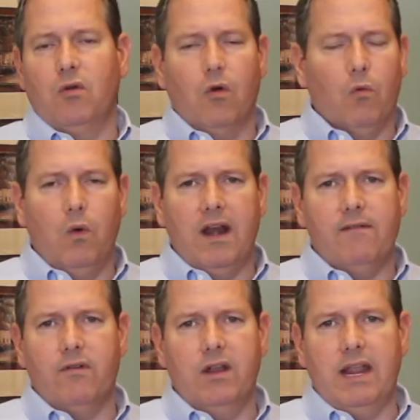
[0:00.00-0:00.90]
or, or
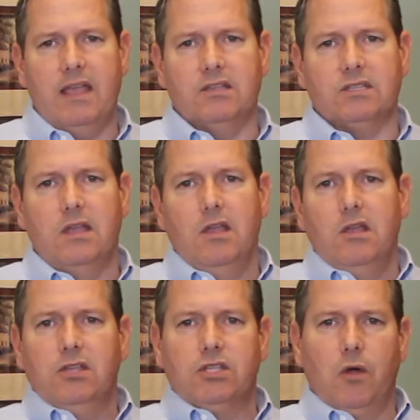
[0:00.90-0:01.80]
whatever it is?
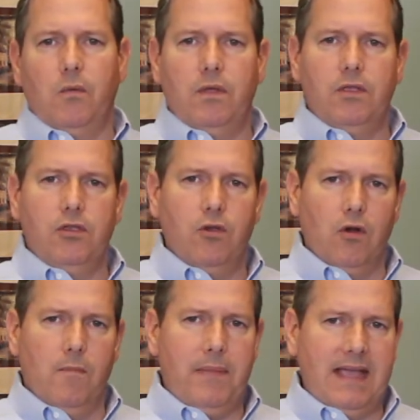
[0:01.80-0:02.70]
So
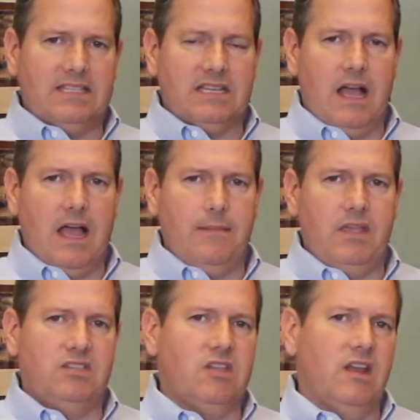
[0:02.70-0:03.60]
your best
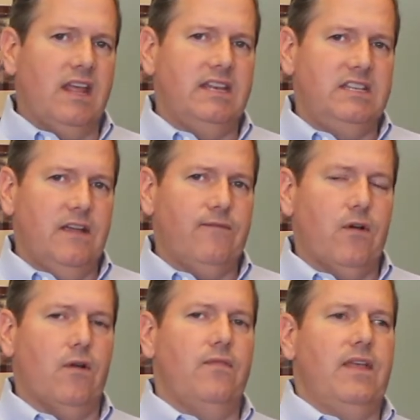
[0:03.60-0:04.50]
time is going to
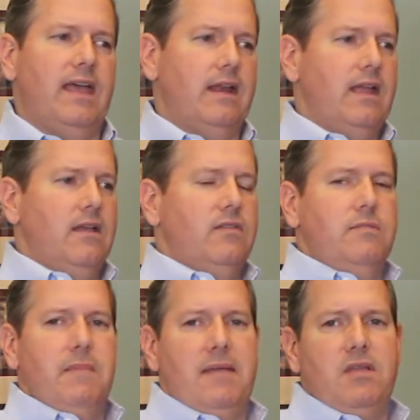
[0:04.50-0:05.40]
differ than
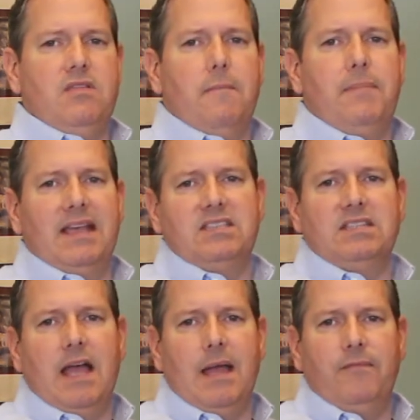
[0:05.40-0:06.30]
maybe the
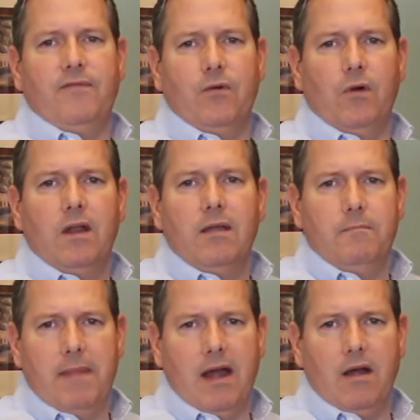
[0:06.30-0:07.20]
best time for
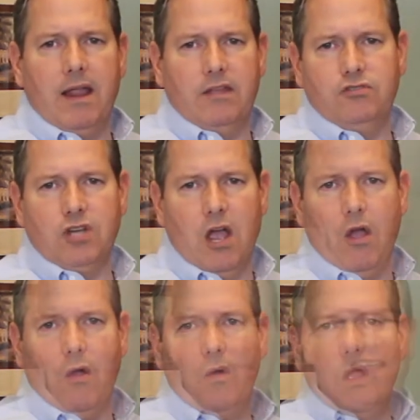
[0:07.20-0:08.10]
Mary and
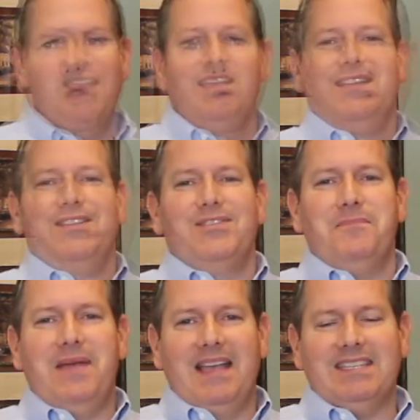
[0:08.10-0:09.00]
Joe.
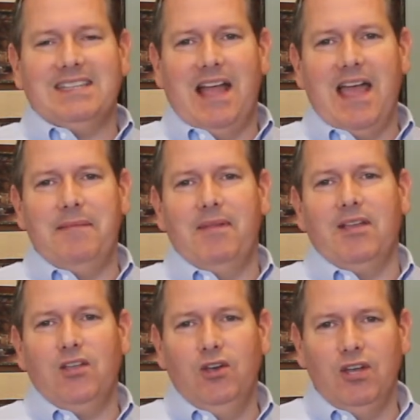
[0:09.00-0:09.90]
The best
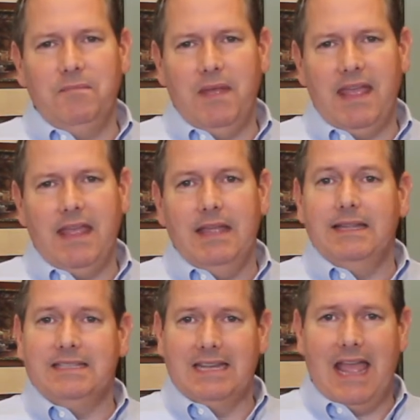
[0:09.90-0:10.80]
time could
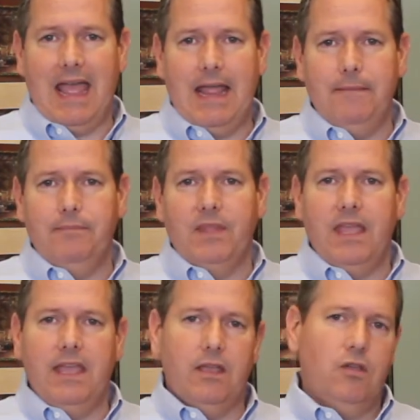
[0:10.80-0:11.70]
be today,
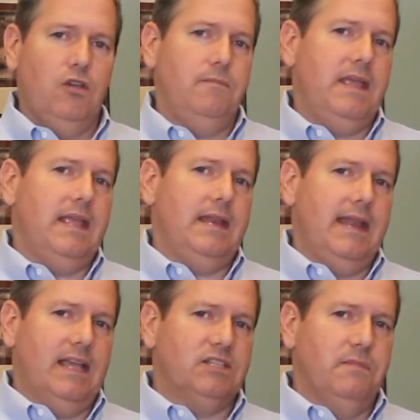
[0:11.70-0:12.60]
it could be
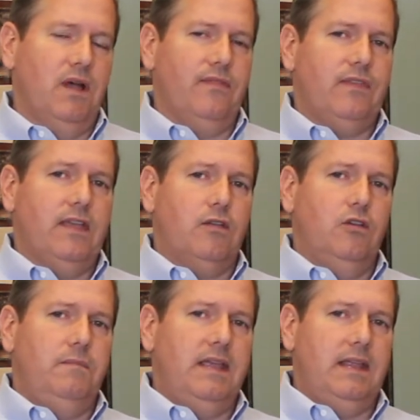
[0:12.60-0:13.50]
next month, it
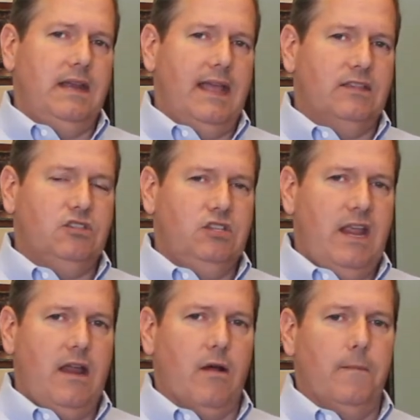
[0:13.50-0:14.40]
could be next
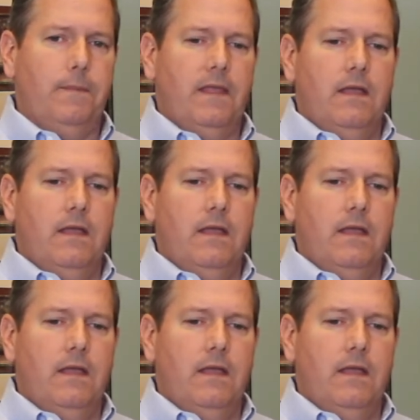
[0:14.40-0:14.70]
year.